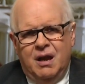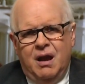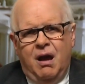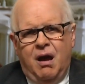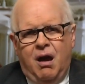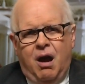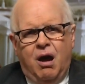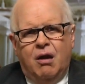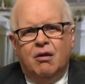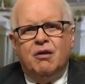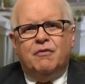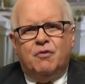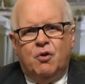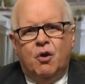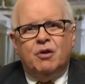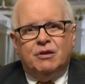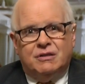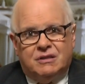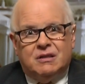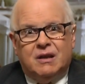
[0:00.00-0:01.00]
are, of
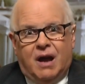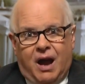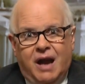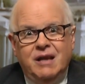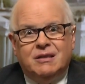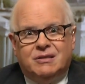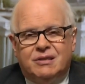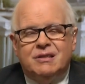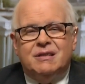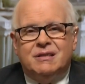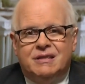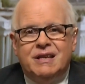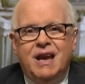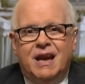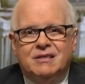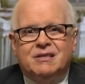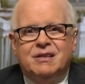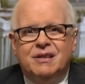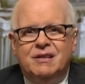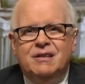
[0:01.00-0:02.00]
course, ISIS.
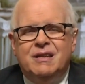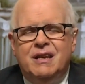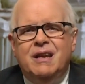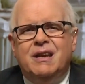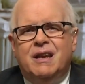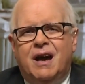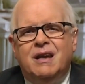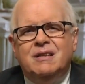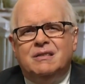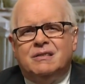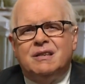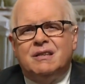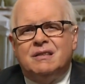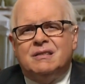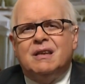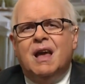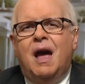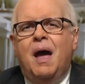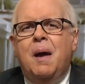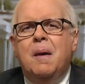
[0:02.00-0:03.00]
Yes, indeed,
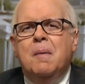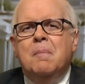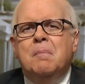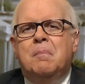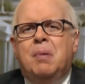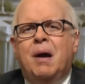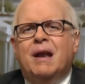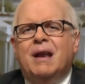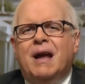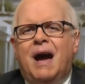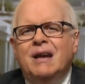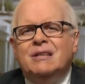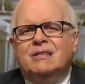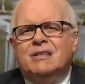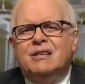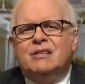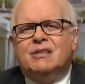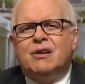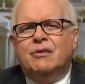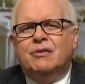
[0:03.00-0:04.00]
ISIS. But
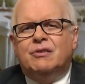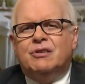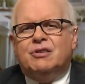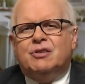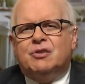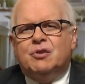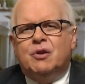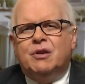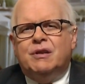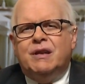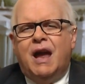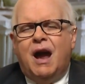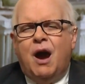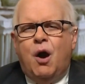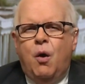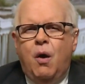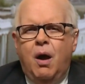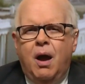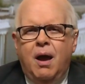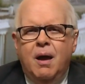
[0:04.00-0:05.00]
ISIS understood
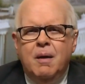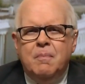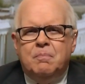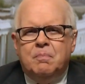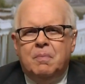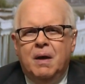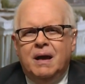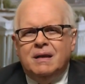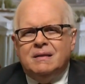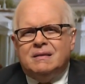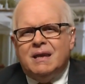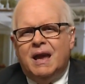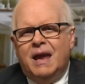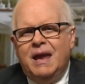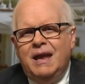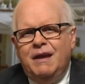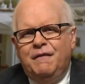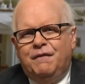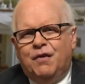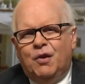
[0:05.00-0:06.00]
now as
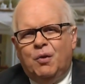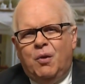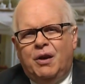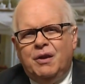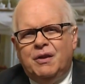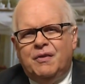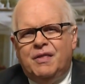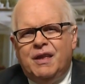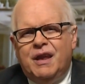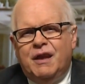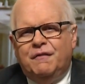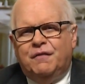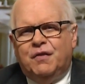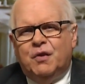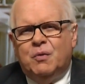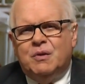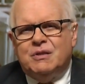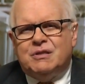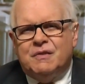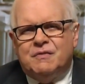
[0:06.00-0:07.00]
under the
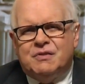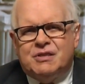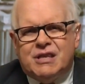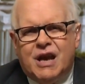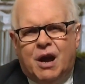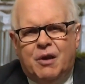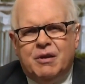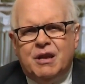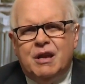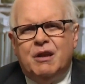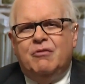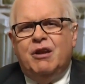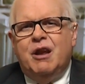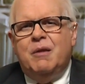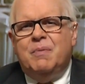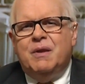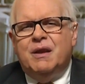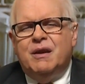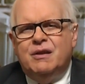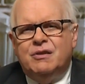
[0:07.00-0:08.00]
influence of Saudi
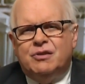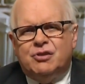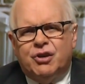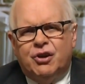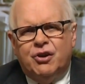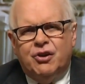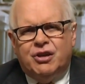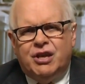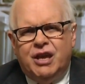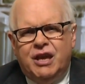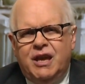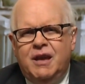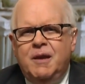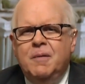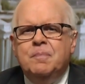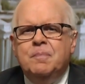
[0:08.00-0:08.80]
Arabia, Turkey,